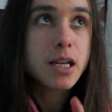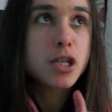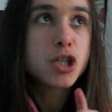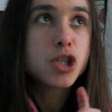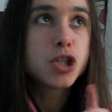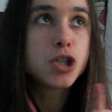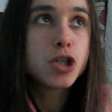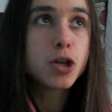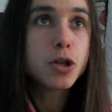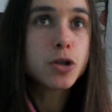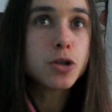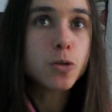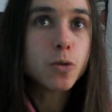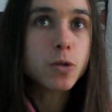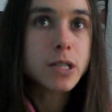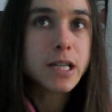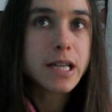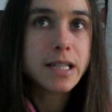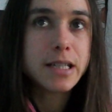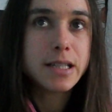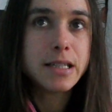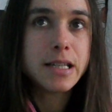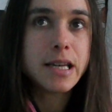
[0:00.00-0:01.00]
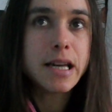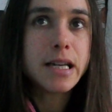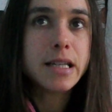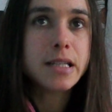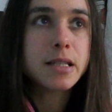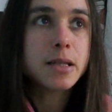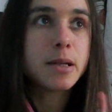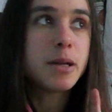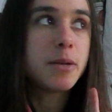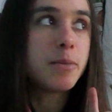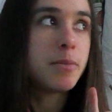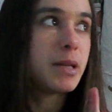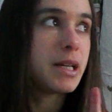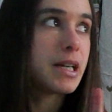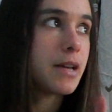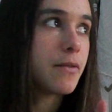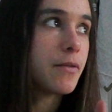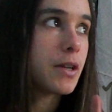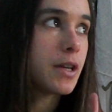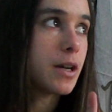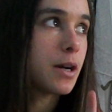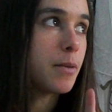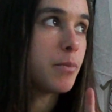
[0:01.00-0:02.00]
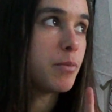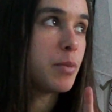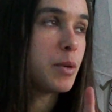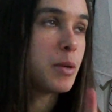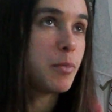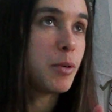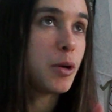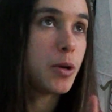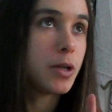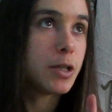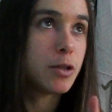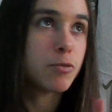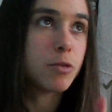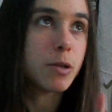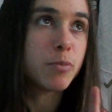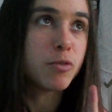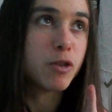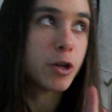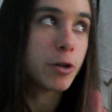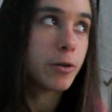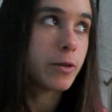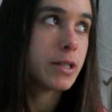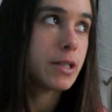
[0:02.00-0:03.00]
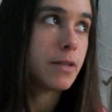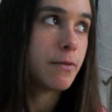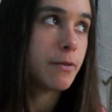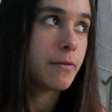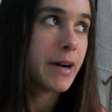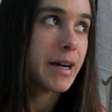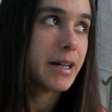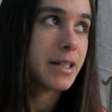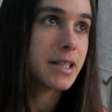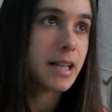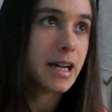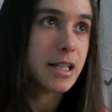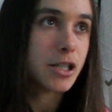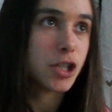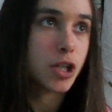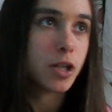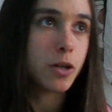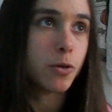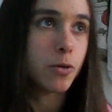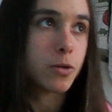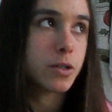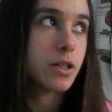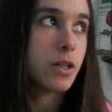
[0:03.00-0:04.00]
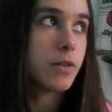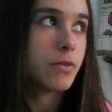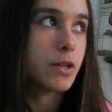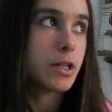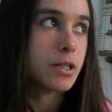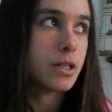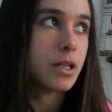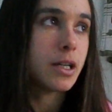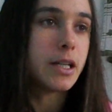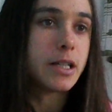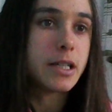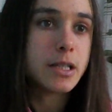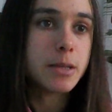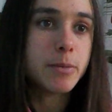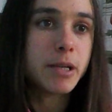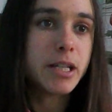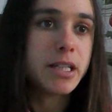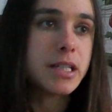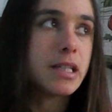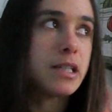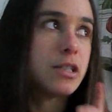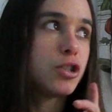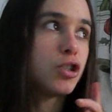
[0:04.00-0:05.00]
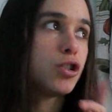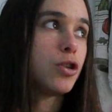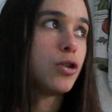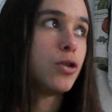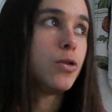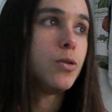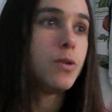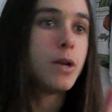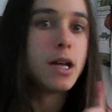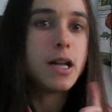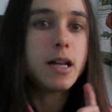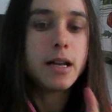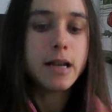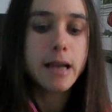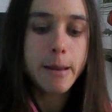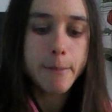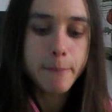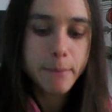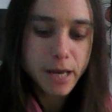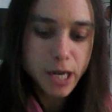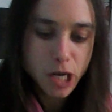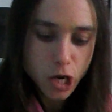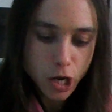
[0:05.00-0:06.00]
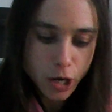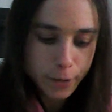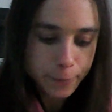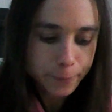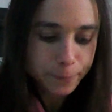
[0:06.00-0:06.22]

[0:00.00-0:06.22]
Should autistics be put into a priority for vaccination alongside those learning disabilities? Do let me know.